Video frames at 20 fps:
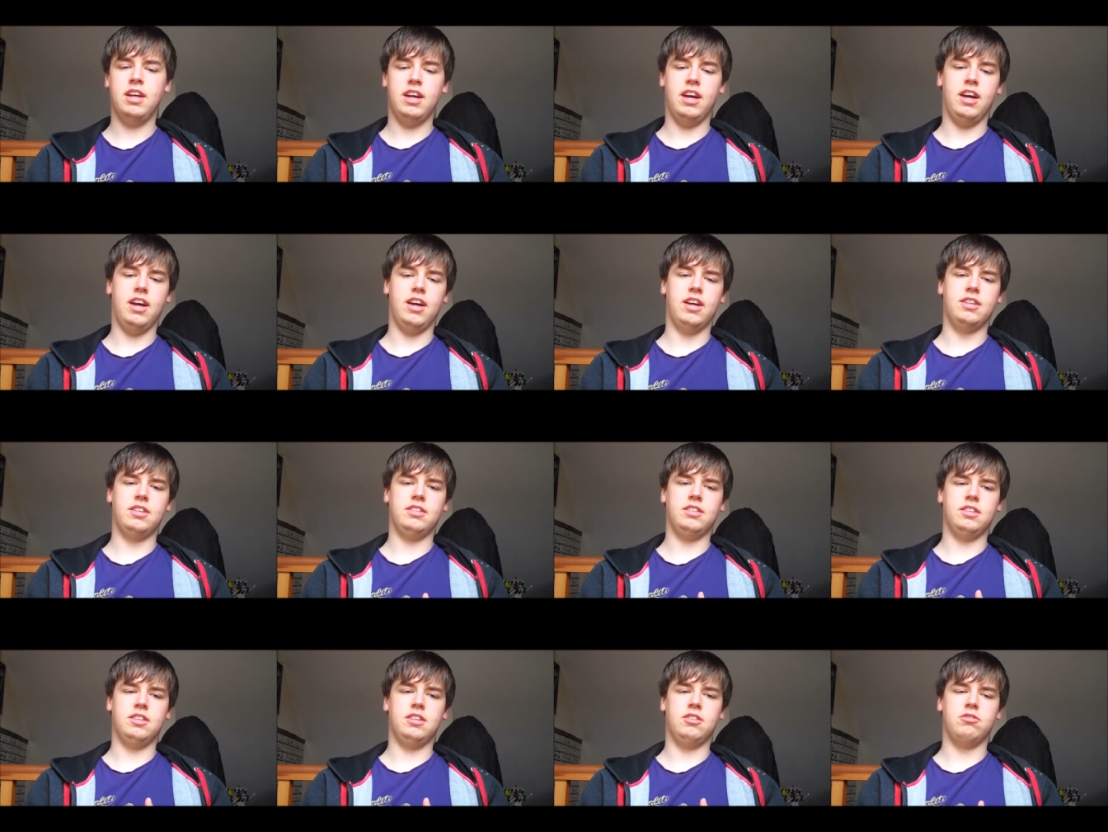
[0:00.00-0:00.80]

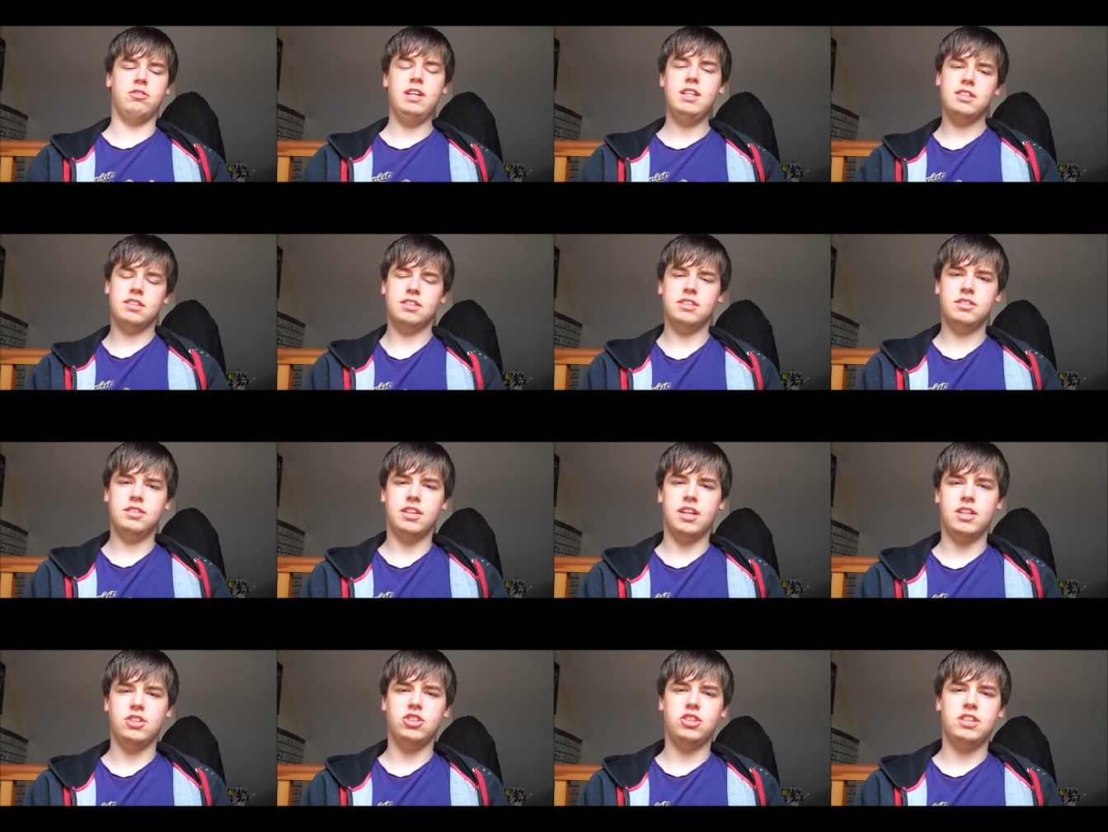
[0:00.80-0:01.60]
And the reason
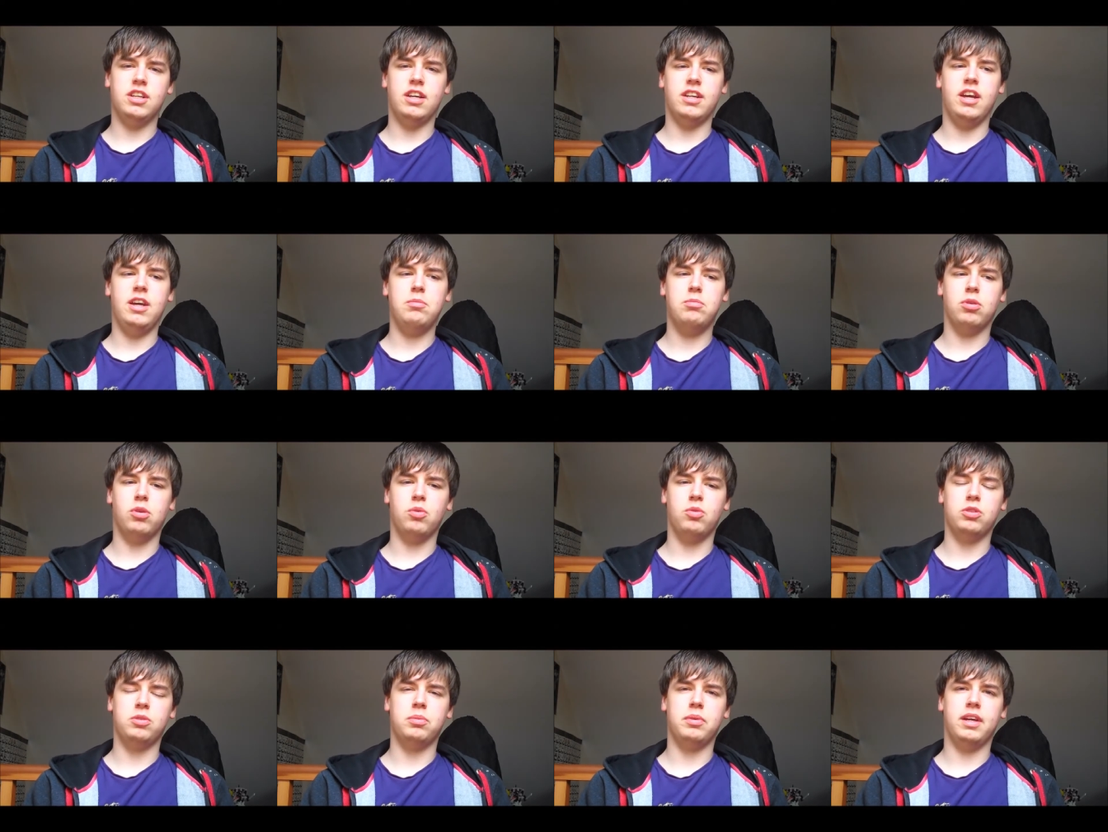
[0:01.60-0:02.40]
that she said April
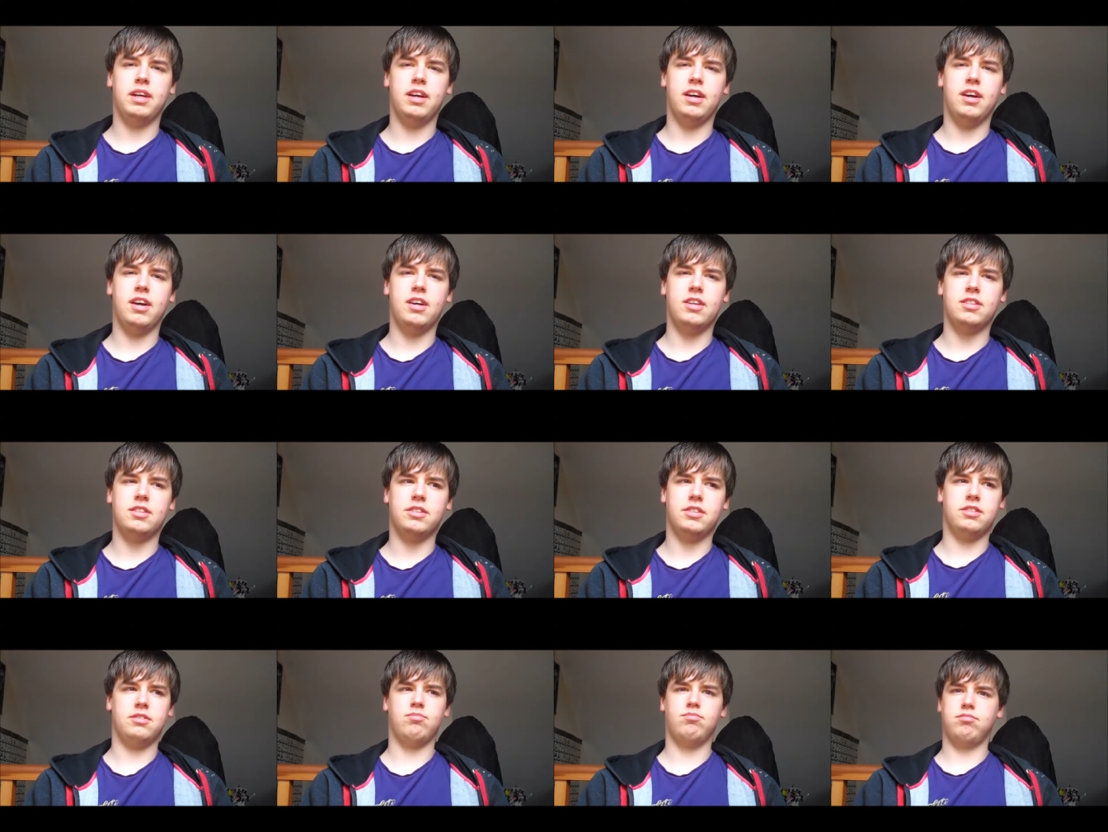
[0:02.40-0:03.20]
was
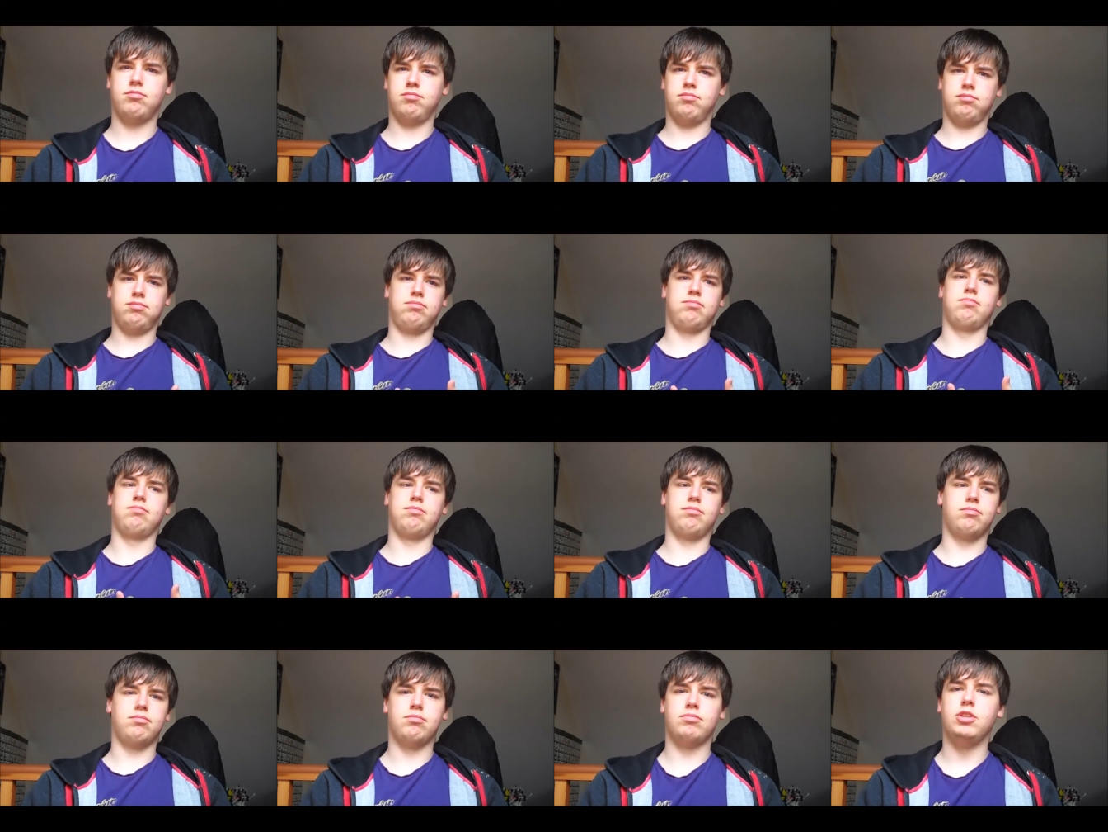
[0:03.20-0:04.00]
because
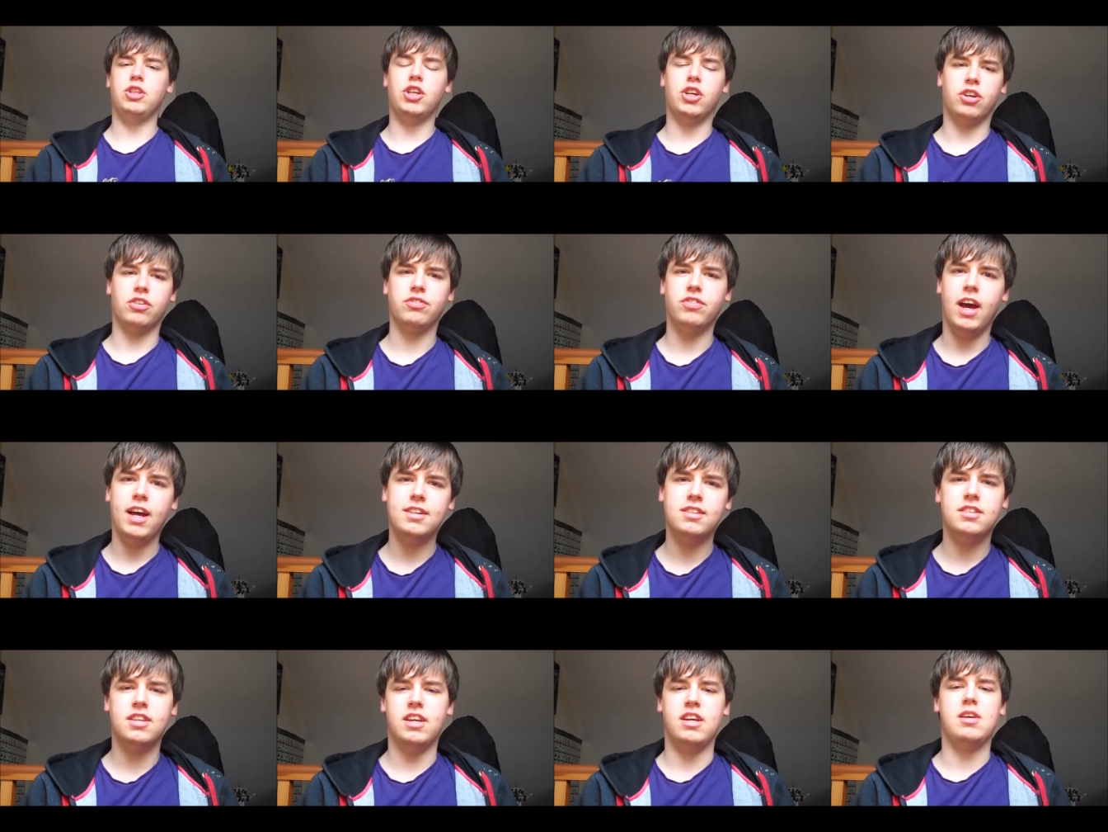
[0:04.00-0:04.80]
she heard
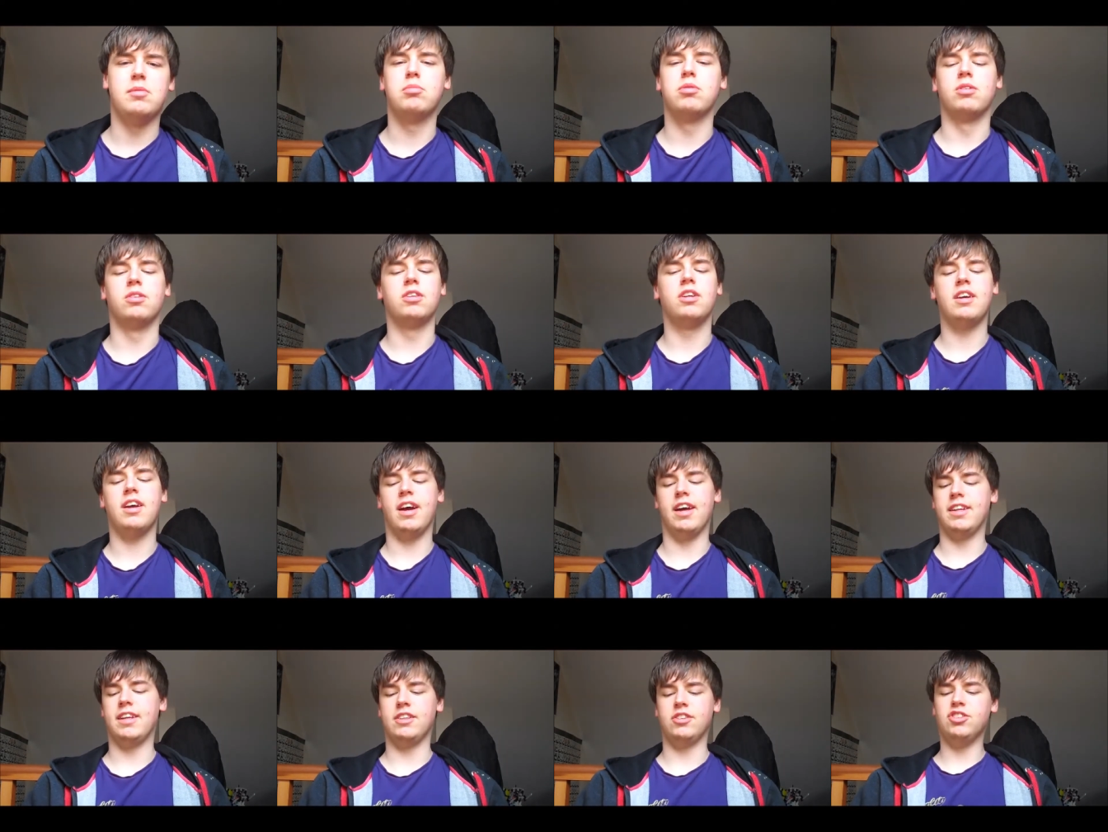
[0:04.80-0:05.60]
fans say April,
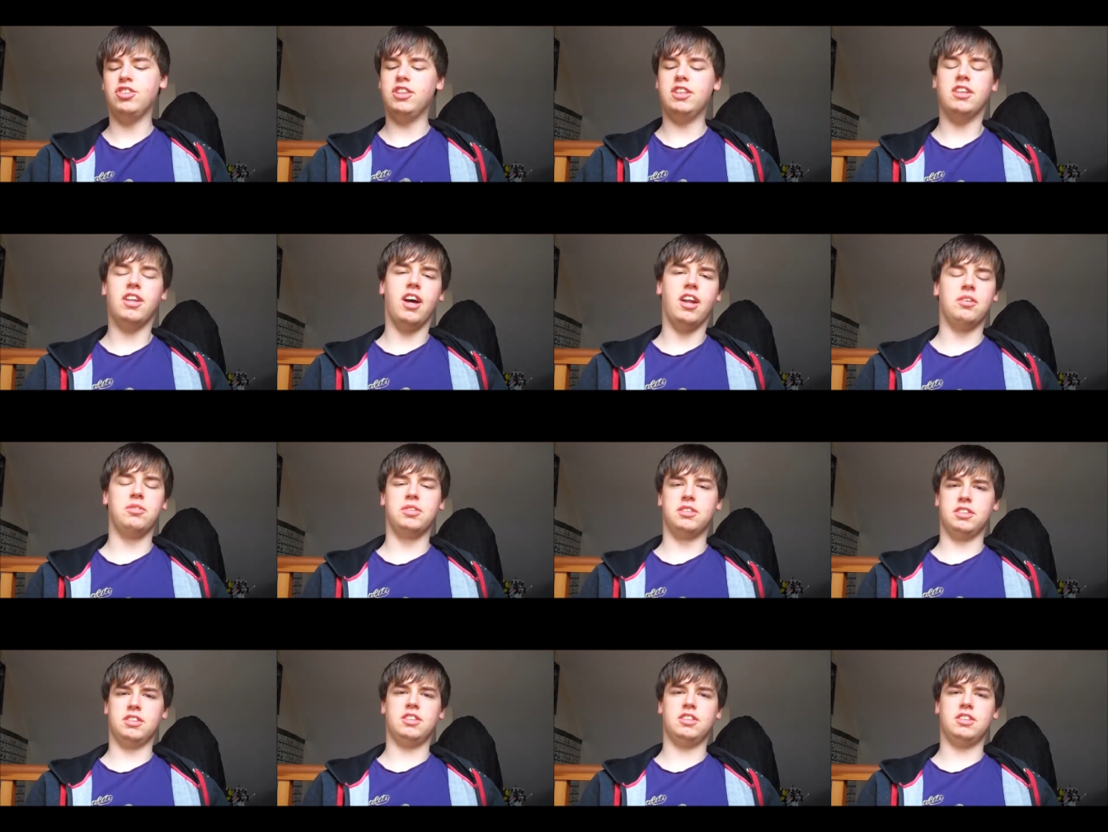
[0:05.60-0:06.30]
and then she thought it was